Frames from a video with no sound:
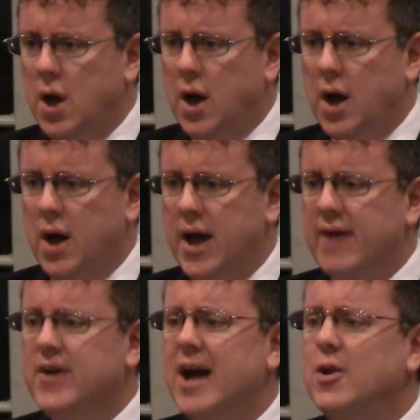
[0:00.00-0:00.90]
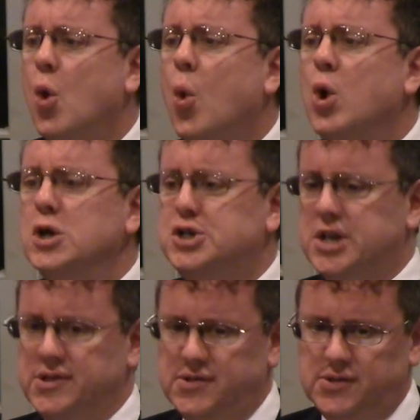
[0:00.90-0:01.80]
have gotten
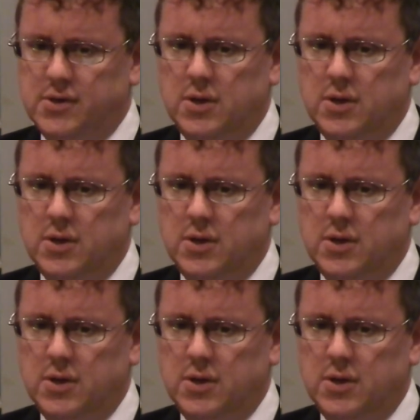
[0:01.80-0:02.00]
oranges?